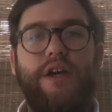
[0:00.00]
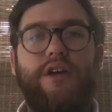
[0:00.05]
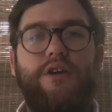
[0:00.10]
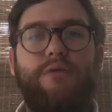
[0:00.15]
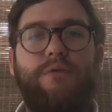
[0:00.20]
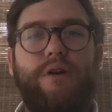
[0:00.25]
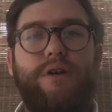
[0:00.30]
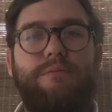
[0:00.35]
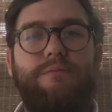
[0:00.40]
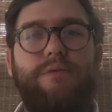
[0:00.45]

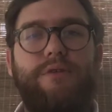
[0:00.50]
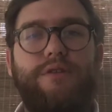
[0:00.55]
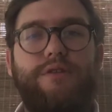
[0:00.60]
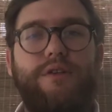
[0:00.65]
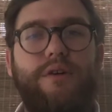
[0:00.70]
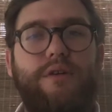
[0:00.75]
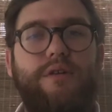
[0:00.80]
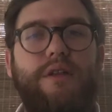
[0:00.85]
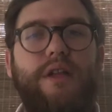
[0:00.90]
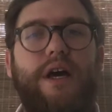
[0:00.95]
QuickBooks
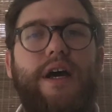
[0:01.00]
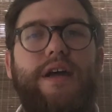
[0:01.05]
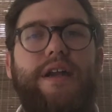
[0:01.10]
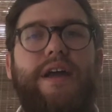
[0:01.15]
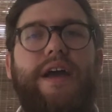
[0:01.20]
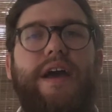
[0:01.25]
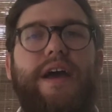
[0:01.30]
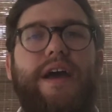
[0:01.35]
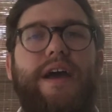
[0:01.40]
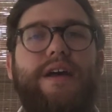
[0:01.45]
Online
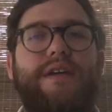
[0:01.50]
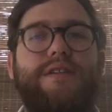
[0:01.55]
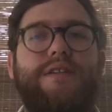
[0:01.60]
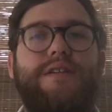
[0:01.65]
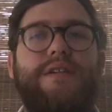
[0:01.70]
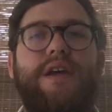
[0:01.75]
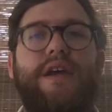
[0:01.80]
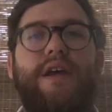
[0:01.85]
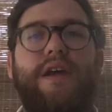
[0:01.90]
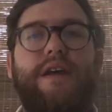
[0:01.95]

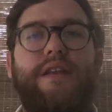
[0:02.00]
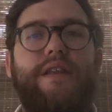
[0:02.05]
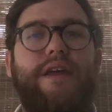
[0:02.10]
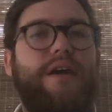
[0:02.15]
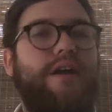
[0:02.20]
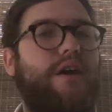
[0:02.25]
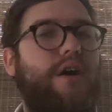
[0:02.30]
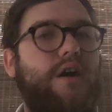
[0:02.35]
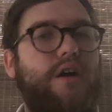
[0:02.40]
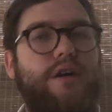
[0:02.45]
has.
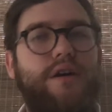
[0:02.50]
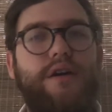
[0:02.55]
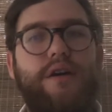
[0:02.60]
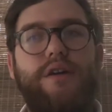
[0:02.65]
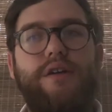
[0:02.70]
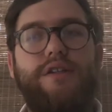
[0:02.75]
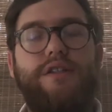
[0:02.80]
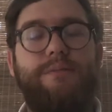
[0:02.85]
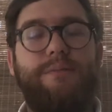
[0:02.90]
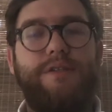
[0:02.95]
They
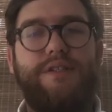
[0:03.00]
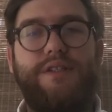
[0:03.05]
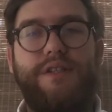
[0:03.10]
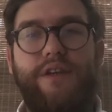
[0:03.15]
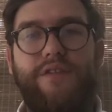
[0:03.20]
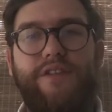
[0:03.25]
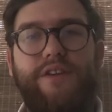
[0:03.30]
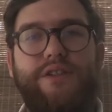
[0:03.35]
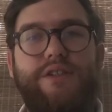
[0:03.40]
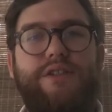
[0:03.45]
are
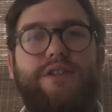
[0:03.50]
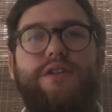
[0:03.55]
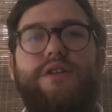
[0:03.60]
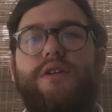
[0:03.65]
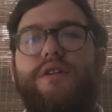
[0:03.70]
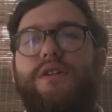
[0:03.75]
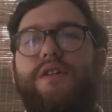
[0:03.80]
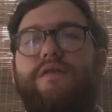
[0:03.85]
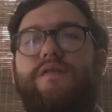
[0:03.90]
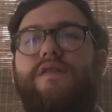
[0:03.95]
specific to
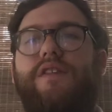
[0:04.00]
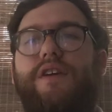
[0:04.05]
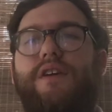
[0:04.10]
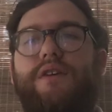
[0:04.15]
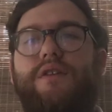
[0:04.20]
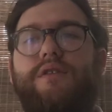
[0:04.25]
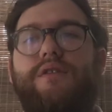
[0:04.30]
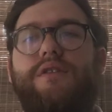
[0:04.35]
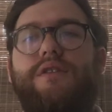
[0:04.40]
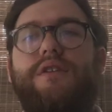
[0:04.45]
certain
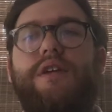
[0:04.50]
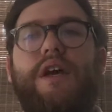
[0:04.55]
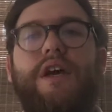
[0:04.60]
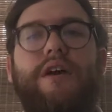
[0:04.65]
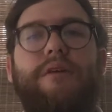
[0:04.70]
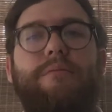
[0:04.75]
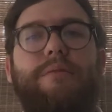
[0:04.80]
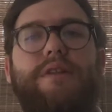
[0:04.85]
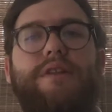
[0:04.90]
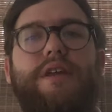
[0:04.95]
fields,
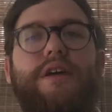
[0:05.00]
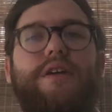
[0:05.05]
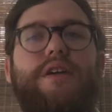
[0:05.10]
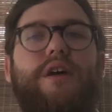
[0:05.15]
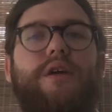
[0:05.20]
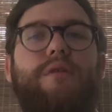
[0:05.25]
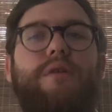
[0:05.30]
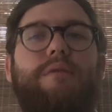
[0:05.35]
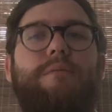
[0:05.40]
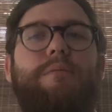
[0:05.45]
but they
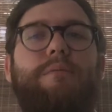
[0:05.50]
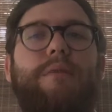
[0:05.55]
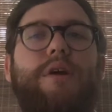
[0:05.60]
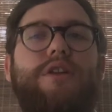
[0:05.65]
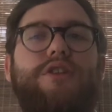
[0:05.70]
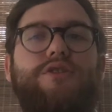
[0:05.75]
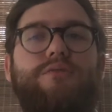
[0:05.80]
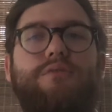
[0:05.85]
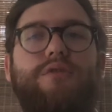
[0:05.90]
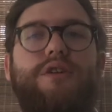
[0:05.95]
go in
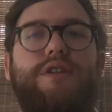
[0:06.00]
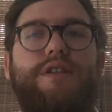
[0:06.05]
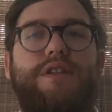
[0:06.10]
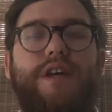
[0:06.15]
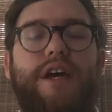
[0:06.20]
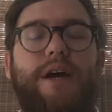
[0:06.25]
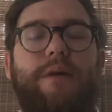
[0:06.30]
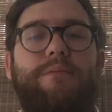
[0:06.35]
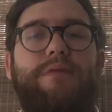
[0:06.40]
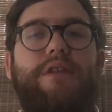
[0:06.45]
much more
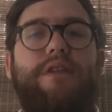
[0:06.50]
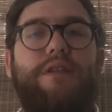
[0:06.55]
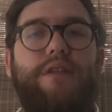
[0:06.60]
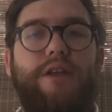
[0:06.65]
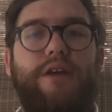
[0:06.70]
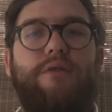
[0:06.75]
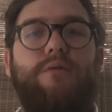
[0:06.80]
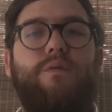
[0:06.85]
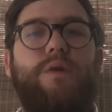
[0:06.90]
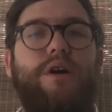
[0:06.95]
depth
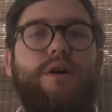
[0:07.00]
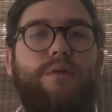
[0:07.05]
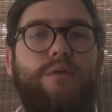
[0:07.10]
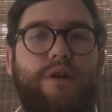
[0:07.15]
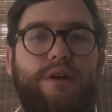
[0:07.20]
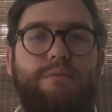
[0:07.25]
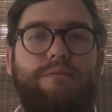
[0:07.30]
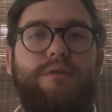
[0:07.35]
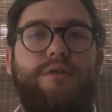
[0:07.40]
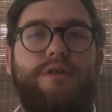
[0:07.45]
than what
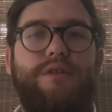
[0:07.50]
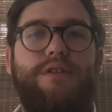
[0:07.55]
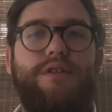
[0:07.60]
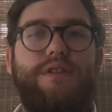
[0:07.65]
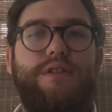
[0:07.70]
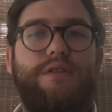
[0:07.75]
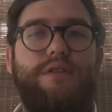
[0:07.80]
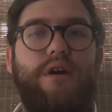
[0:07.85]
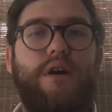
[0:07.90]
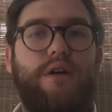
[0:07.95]
QuickBooks
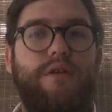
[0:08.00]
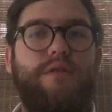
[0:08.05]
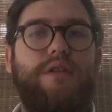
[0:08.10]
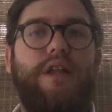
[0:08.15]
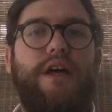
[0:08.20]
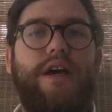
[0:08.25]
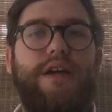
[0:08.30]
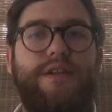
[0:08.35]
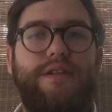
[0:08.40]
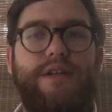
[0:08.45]

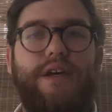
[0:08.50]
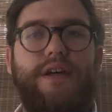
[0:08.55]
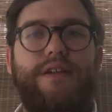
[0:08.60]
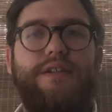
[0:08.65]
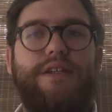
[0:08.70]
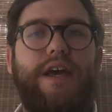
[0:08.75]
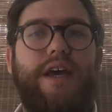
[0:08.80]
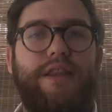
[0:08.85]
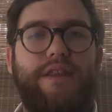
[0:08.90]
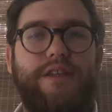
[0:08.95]
Online
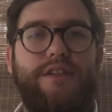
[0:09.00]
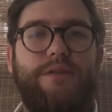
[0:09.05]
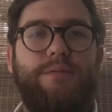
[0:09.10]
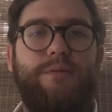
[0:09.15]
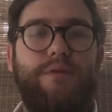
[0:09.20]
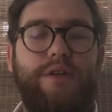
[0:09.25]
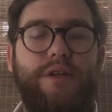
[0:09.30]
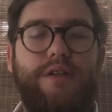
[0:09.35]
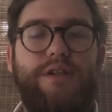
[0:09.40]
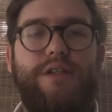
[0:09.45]
does at this
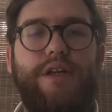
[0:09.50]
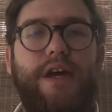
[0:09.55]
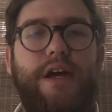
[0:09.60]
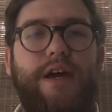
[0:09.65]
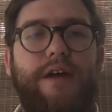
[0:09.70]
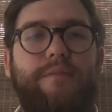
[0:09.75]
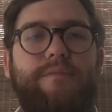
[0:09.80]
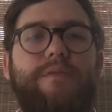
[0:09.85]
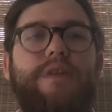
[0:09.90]
point in time.